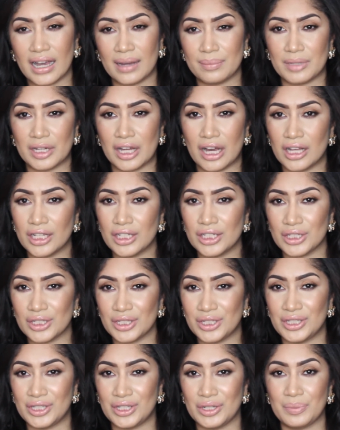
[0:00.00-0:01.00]
I'm not
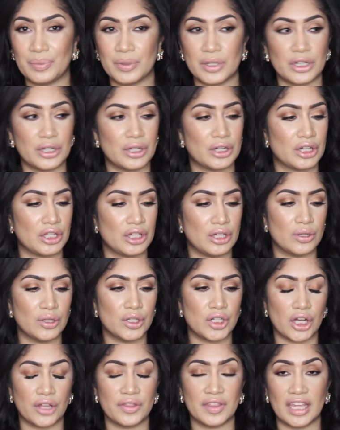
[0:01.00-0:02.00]
super
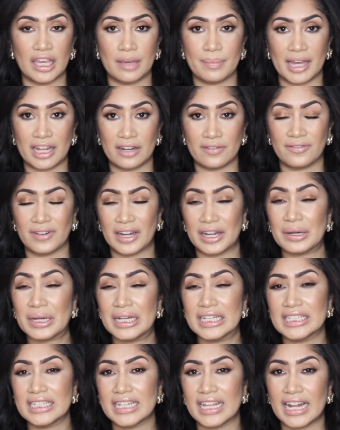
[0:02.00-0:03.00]
huge on the amount of
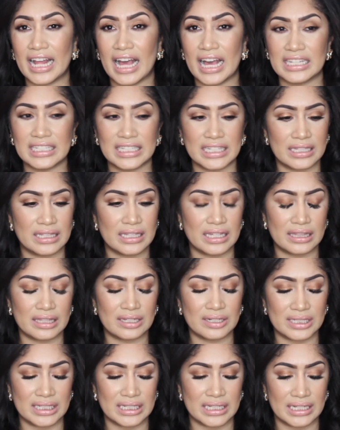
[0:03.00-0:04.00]
fragrance that
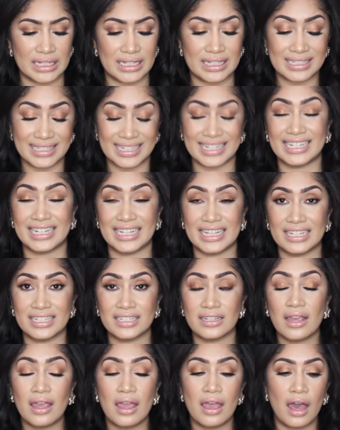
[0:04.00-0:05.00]
there is in
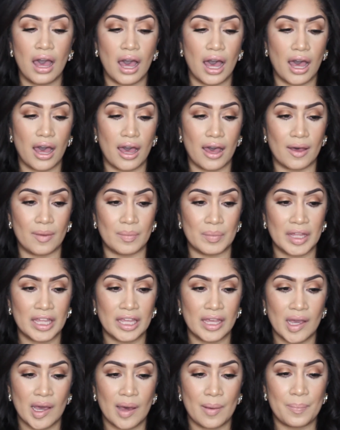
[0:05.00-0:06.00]
it,
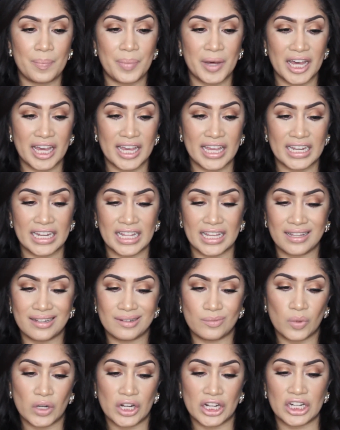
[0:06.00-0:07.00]
but
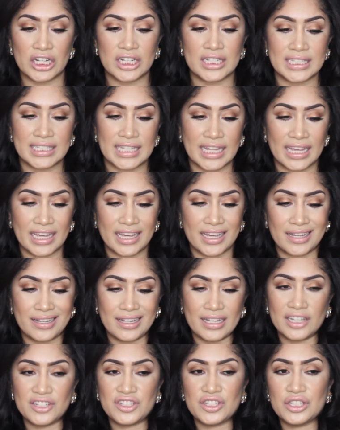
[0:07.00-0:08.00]
it works
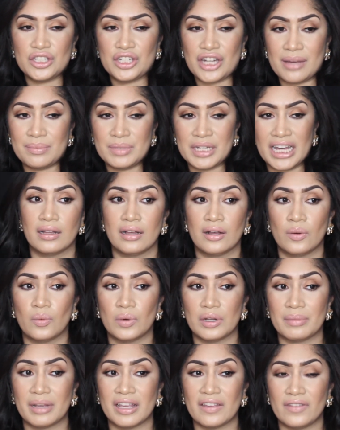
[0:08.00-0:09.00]
and it gets the job done.
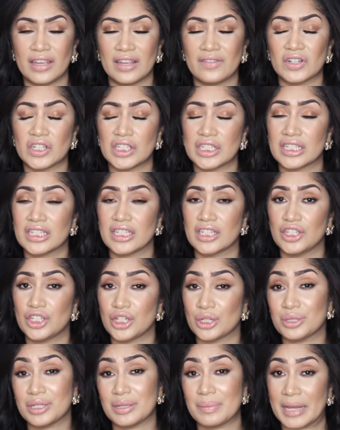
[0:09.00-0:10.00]
One of my favorites is the
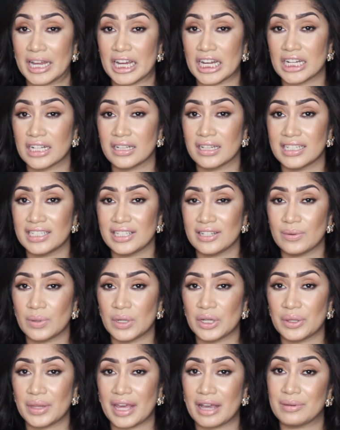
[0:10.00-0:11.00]
Josie Maran cleansing
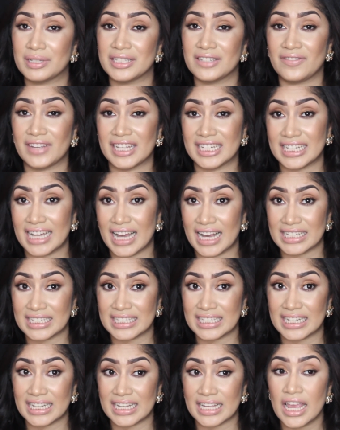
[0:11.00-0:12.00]
oil. That one's
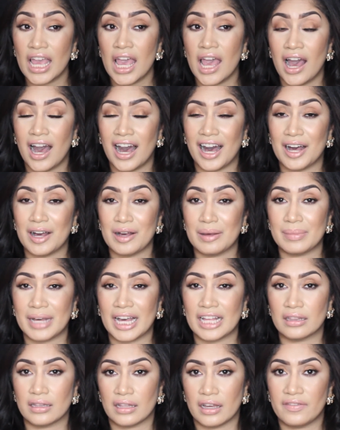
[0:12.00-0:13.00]
fantastic.
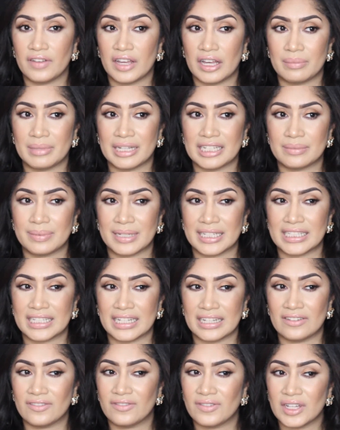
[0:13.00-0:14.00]
I love how it makes my
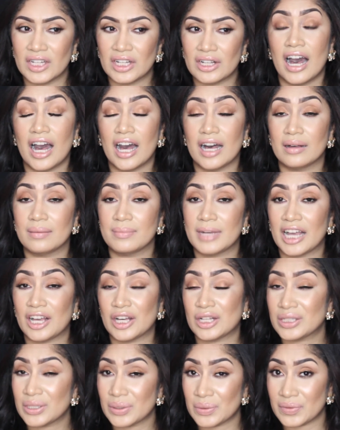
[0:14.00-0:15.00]
skin feel. I
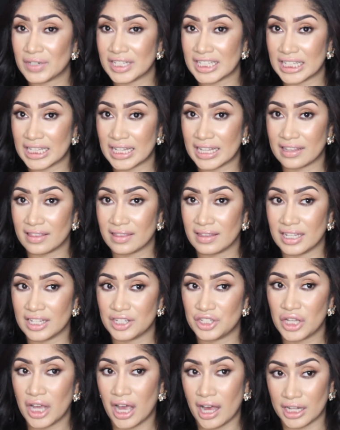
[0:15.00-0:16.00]
also really like
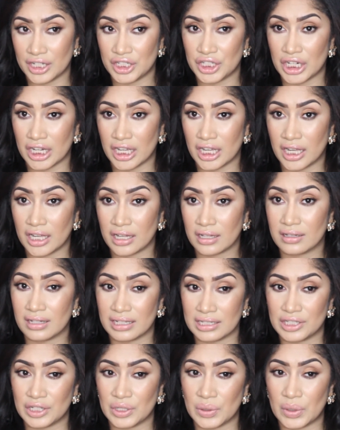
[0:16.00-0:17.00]
the Tatcha
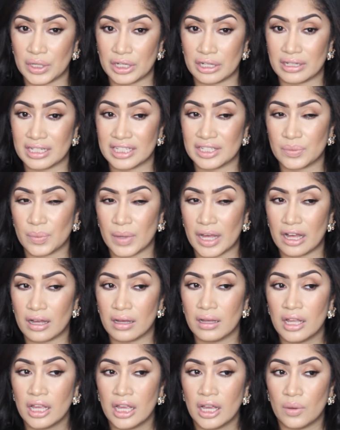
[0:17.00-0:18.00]
cleansing oil as
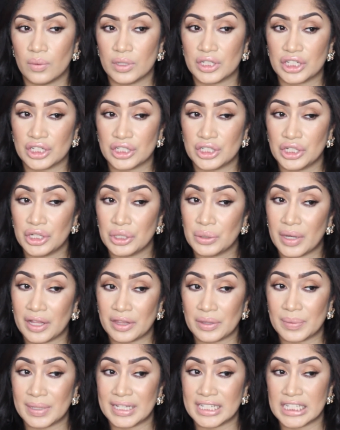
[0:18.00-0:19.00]
well, which are two
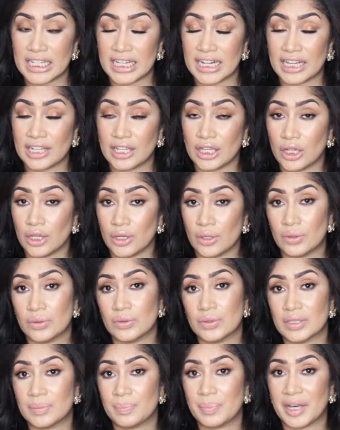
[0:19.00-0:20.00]
other ones that I
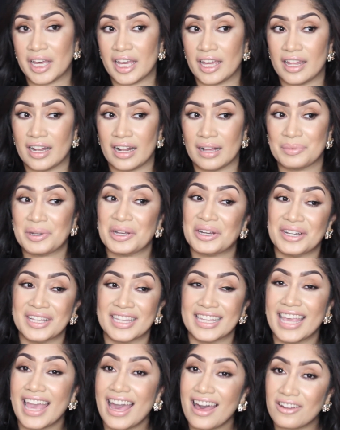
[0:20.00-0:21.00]
use, but I'm
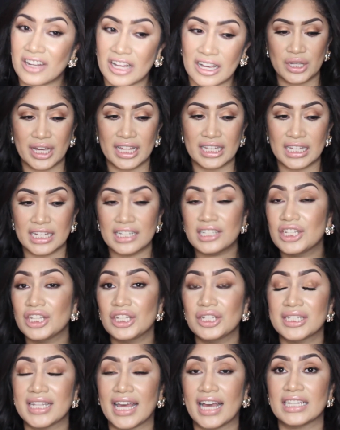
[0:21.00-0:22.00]
currently out of. So I like to
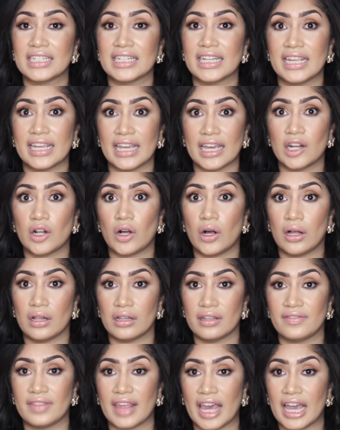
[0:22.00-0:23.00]
use that to get
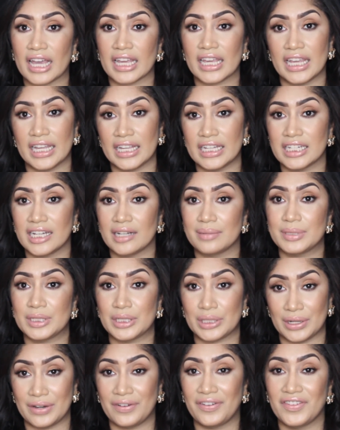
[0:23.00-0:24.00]
all of that caked up
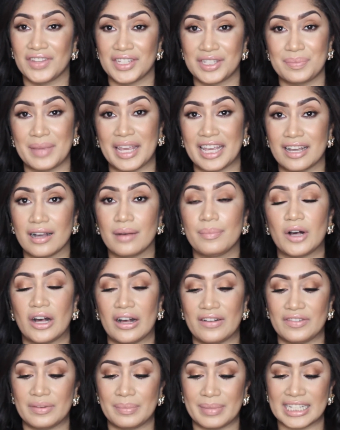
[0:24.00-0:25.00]
surface makeup
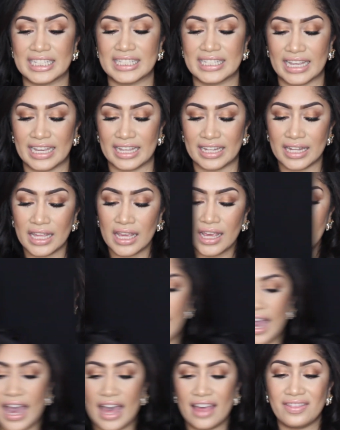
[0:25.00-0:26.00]
off of my skin.
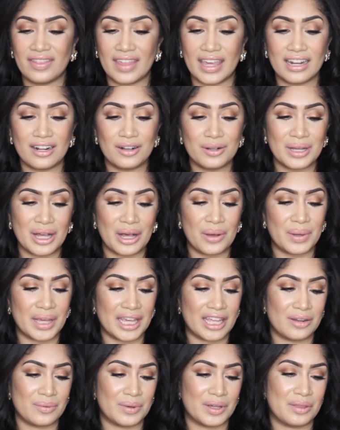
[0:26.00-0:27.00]
And then I'll go
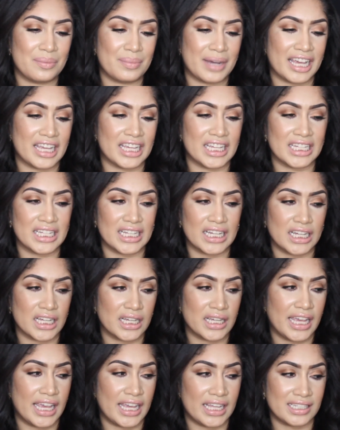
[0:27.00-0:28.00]
in with my
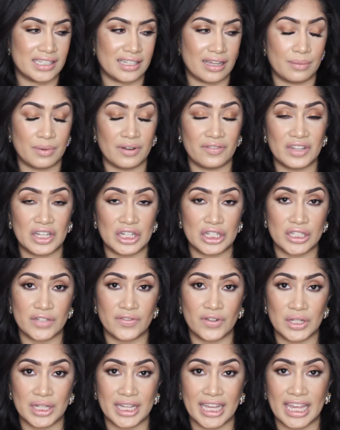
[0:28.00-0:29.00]
Somerville
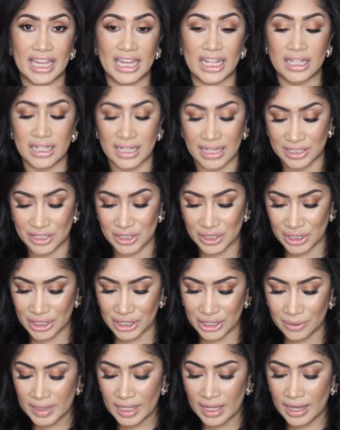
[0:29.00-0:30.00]
Exfolikate
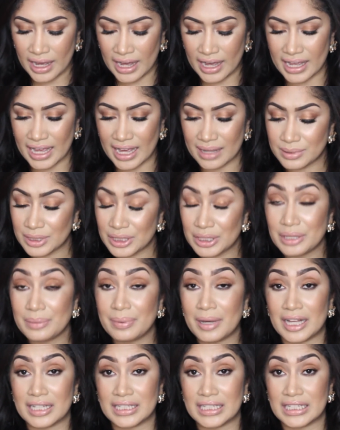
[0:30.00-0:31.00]
cleanser. I absolutely
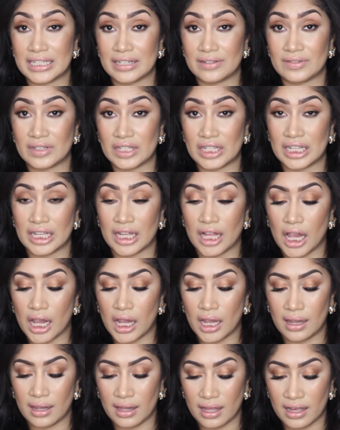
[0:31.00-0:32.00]
positively
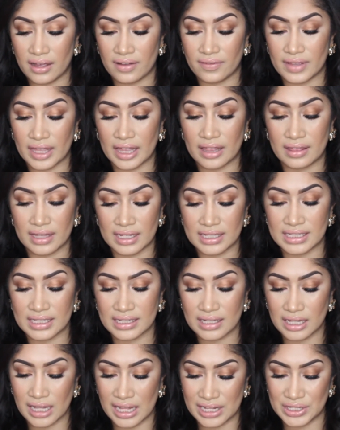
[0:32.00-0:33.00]
love this
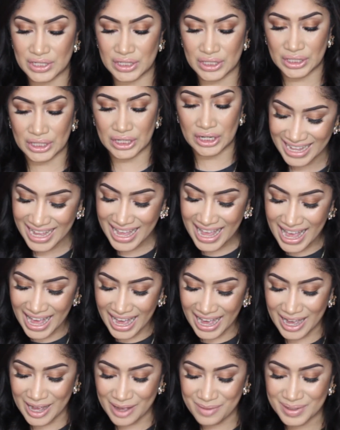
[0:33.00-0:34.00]
cleanser.
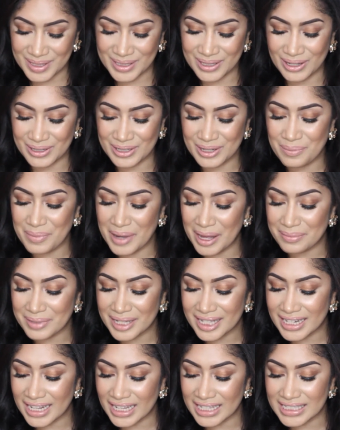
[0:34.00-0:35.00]
There's also
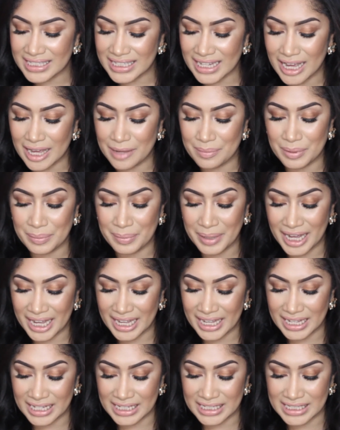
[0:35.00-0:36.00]
pumpkin enzyme,
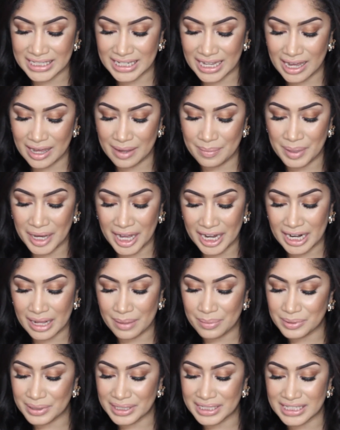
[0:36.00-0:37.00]
papaya enzyme,
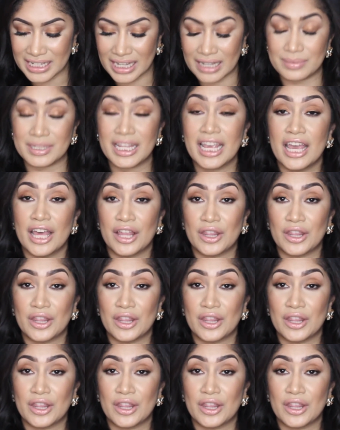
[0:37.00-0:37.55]
pineapple enzymes.